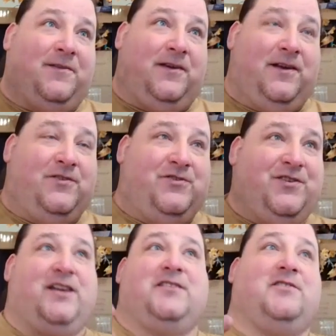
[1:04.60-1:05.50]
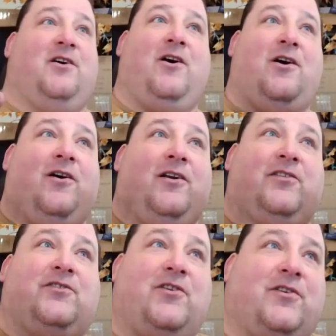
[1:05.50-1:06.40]
and a jigsaw and a
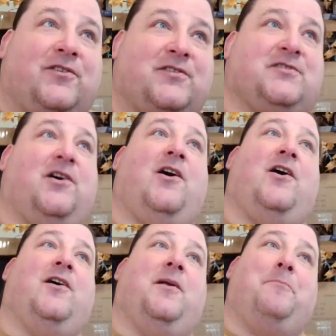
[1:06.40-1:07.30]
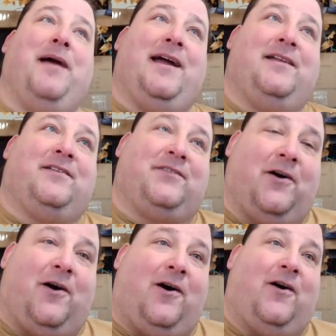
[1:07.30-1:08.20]
circular saw and a bandsaw
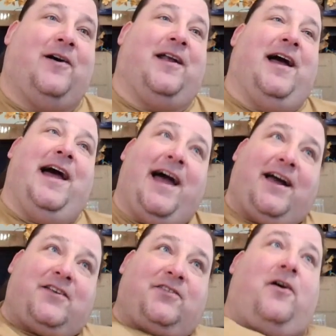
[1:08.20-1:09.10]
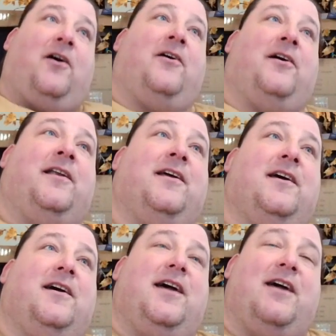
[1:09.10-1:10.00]
and a hacksaw and
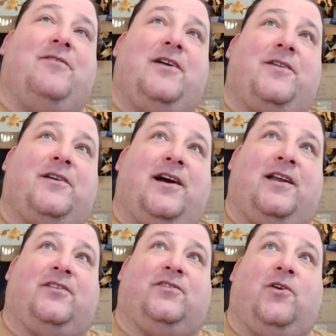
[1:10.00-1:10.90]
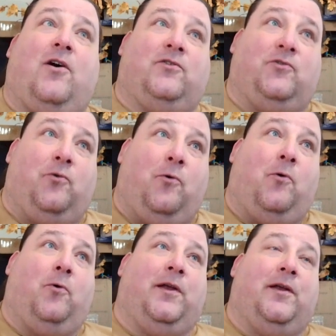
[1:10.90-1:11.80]
every other kind of saw
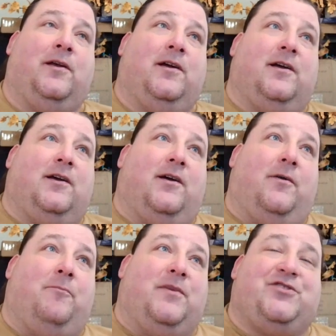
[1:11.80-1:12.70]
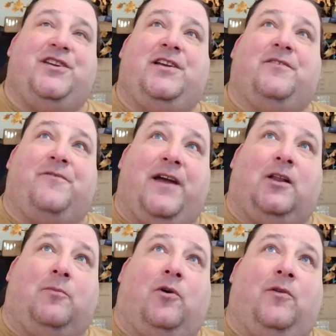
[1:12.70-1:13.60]
tool and machine
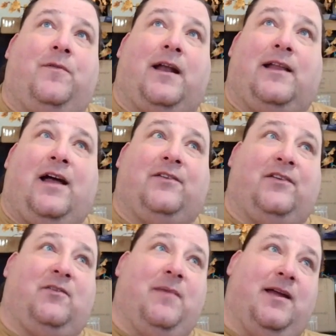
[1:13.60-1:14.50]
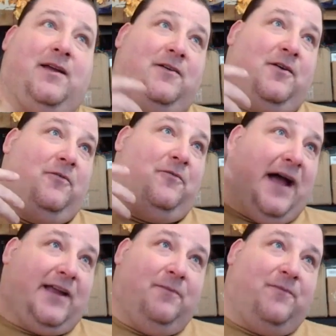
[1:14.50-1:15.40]
available that allows us to make you know,
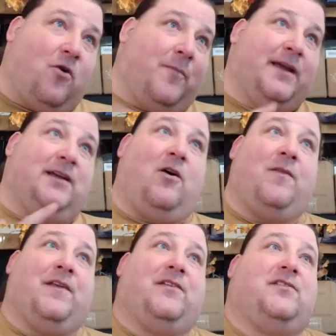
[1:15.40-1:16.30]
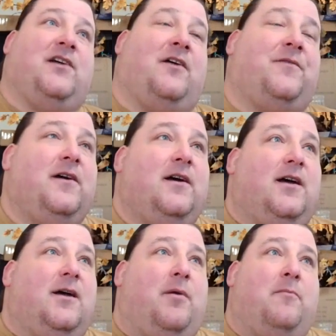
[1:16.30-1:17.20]
vacuum forming and all this stuff.
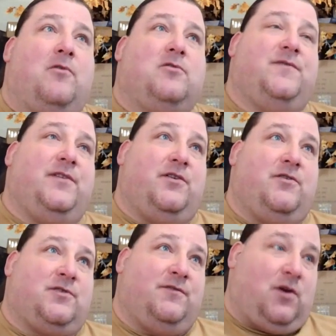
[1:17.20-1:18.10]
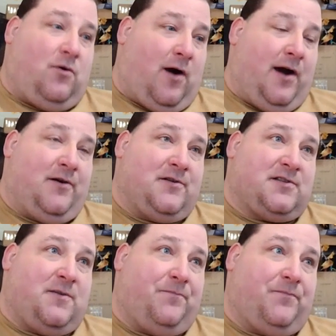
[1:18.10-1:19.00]
But most of it usually
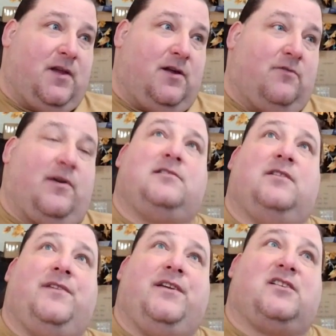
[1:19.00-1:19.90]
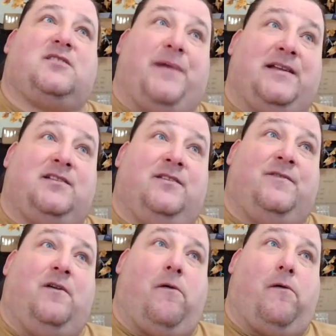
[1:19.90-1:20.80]
requires relatively expensive
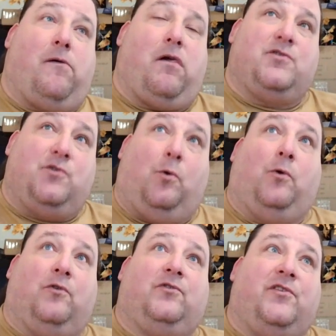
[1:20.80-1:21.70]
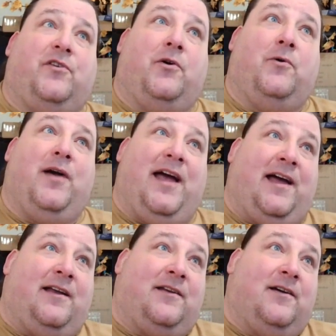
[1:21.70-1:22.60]
tools to do
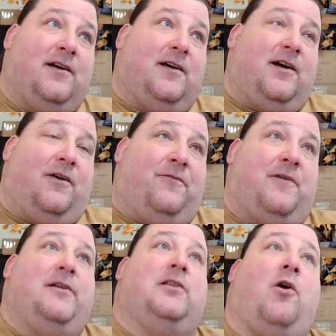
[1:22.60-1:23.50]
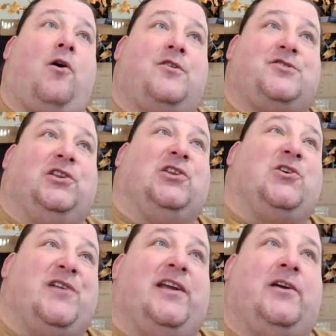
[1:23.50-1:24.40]
and a very large
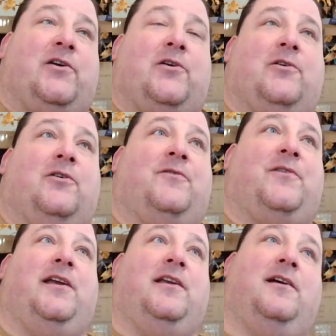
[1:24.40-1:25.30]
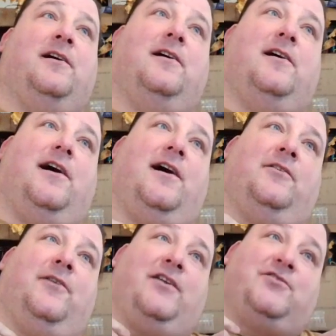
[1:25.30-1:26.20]
learning curve in
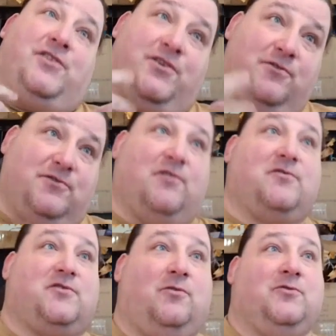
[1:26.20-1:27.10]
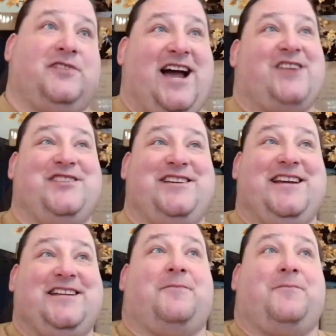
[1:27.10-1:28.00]
how to actually use those tools to actually
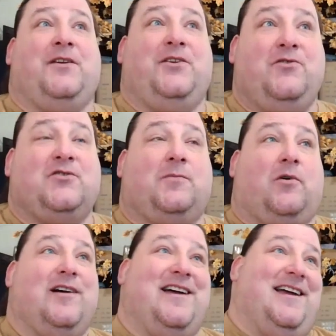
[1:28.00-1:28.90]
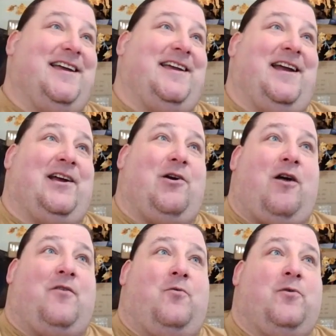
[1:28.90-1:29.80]
get something usable. Can I
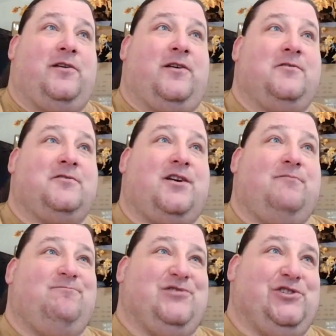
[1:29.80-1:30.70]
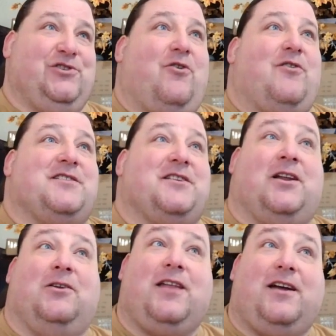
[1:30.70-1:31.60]
carve a wooden nose cone? Sure. Is it
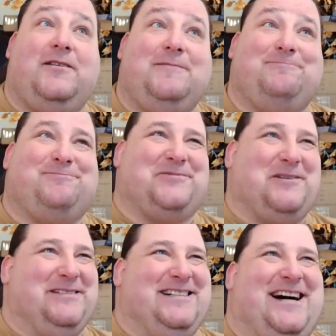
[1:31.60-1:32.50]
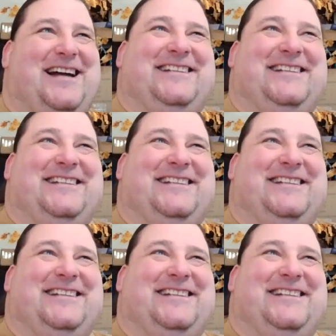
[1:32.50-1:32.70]
going to look that good? Probably not.